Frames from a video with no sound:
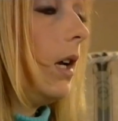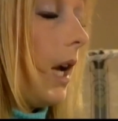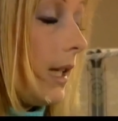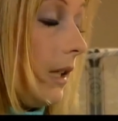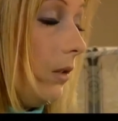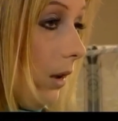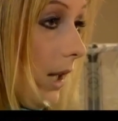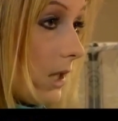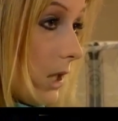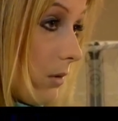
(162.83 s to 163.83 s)
And it looked
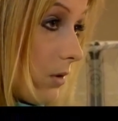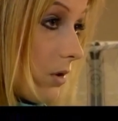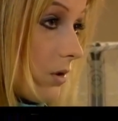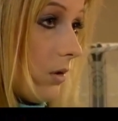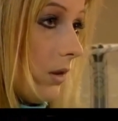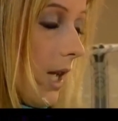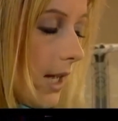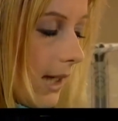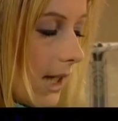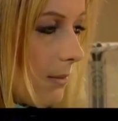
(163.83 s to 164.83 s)
like she was just stood there,
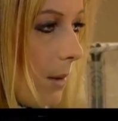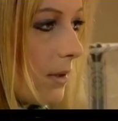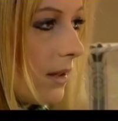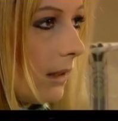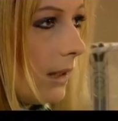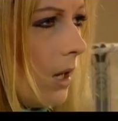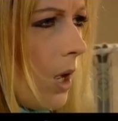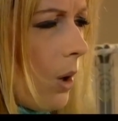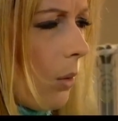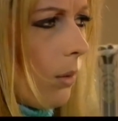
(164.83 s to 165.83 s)
and I can remember thinking,
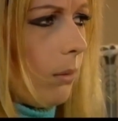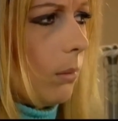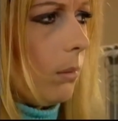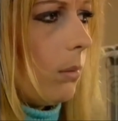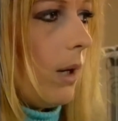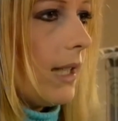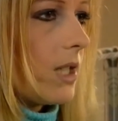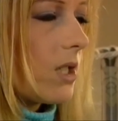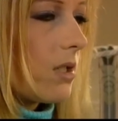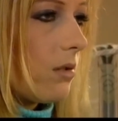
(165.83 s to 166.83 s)
what? Why
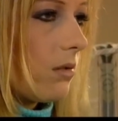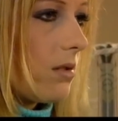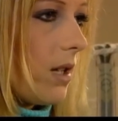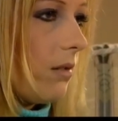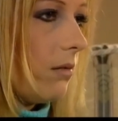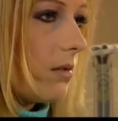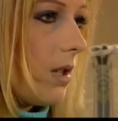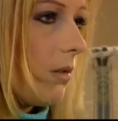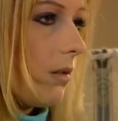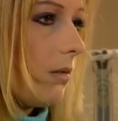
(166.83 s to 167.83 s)
is she stood so, so,